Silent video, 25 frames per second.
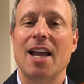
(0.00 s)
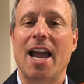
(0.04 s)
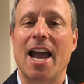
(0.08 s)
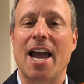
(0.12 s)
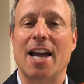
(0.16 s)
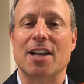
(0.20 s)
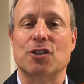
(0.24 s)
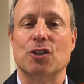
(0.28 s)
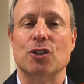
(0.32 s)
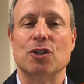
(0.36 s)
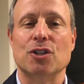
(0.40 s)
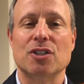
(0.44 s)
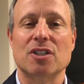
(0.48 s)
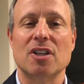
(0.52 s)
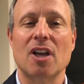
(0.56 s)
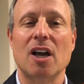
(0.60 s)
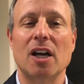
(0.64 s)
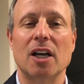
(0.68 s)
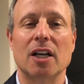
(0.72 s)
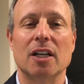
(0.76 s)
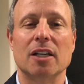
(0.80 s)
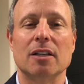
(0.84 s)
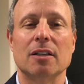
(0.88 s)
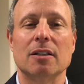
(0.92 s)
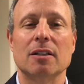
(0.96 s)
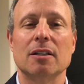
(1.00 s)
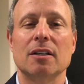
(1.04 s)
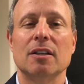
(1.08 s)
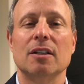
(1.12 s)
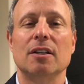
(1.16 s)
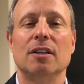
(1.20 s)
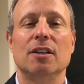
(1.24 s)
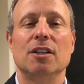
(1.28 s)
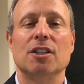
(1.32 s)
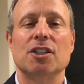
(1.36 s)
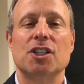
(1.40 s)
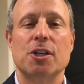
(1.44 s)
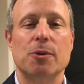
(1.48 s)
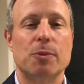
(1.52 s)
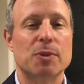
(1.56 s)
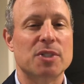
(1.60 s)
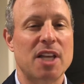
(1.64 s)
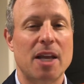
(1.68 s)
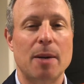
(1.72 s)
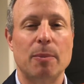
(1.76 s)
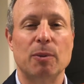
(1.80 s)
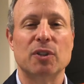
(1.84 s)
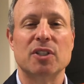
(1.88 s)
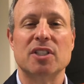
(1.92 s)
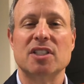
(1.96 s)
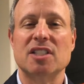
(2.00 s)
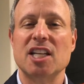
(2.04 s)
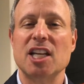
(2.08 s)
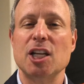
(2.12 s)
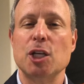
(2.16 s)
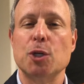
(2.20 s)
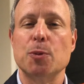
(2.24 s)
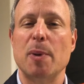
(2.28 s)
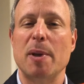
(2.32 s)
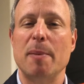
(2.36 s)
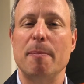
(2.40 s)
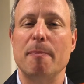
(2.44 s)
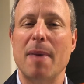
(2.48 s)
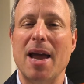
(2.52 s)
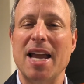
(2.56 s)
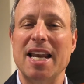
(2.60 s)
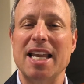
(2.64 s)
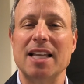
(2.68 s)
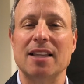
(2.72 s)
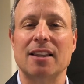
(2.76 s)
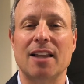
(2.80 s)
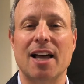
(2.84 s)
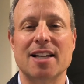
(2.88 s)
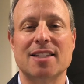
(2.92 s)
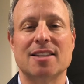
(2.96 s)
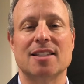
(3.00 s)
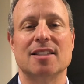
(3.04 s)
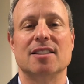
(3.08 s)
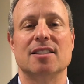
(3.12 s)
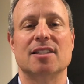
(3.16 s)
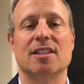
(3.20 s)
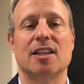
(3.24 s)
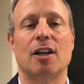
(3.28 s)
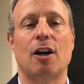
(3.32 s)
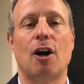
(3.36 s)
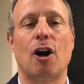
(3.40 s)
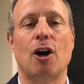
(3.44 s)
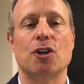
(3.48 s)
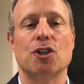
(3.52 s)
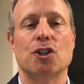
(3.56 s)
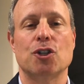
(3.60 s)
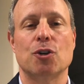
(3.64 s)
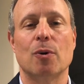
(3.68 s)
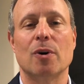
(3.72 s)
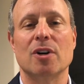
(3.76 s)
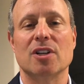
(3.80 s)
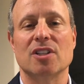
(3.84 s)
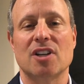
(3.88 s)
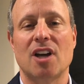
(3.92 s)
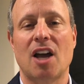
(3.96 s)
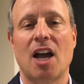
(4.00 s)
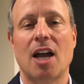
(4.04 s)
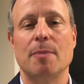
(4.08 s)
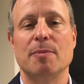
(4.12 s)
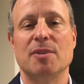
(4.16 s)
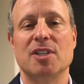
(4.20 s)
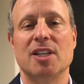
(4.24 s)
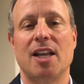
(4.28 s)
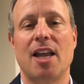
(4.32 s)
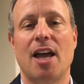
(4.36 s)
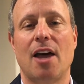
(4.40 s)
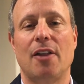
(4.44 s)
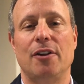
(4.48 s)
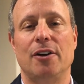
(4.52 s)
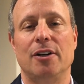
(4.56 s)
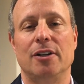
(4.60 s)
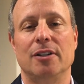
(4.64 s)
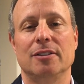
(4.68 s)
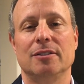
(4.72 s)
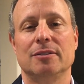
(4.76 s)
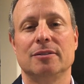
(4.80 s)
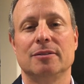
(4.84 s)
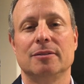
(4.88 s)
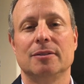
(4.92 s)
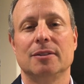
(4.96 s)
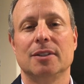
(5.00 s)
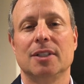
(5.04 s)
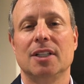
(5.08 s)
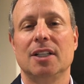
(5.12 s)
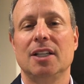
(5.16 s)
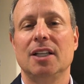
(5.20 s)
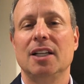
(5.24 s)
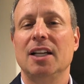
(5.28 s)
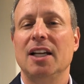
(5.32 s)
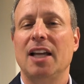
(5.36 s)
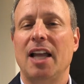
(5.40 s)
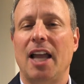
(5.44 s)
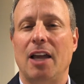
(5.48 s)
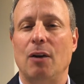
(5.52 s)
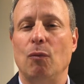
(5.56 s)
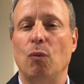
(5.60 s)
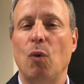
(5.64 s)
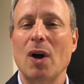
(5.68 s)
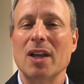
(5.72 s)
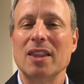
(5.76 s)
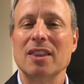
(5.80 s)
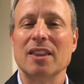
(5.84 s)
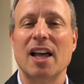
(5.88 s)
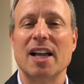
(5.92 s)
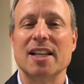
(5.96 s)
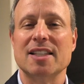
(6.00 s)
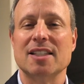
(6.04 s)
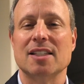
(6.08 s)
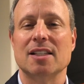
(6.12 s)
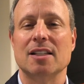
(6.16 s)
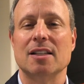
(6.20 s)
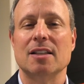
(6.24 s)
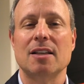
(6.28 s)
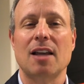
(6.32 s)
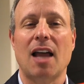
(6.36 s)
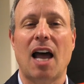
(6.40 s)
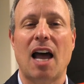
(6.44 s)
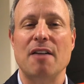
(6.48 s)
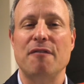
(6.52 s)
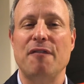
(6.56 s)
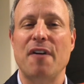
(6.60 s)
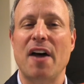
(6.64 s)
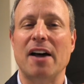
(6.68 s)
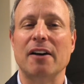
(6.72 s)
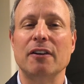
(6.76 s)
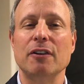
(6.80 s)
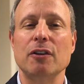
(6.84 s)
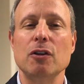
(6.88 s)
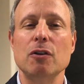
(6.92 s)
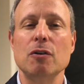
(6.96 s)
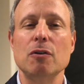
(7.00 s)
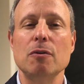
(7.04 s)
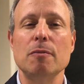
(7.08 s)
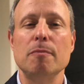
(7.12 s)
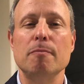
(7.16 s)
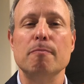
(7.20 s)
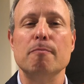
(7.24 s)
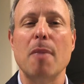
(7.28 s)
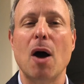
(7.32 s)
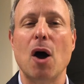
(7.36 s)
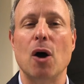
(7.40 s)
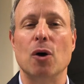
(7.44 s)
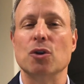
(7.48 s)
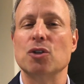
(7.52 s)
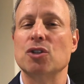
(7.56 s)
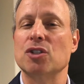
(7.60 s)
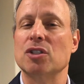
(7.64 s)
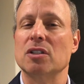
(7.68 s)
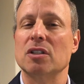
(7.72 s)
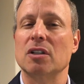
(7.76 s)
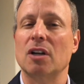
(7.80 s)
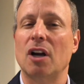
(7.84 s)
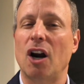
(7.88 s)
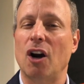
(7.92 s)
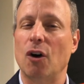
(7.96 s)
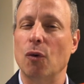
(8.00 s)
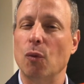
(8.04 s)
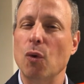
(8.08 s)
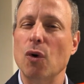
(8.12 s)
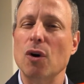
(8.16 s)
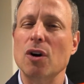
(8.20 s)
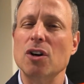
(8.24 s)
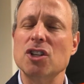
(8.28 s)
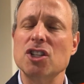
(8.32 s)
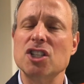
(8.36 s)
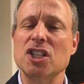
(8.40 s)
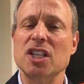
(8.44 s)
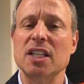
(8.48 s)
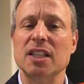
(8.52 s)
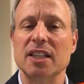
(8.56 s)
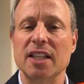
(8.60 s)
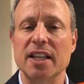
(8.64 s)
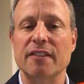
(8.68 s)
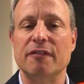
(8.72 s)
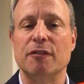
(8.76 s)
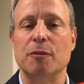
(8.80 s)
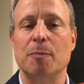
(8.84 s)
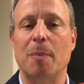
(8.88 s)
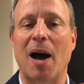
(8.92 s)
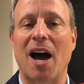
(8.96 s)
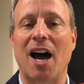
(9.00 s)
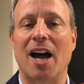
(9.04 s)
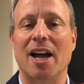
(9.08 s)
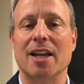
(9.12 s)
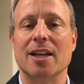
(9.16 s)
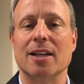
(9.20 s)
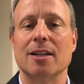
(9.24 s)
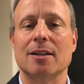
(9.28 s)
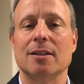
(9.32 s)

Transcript: As her son, she was able to teach me many lessons in our short time together. And one lesson I value most are words she lived by.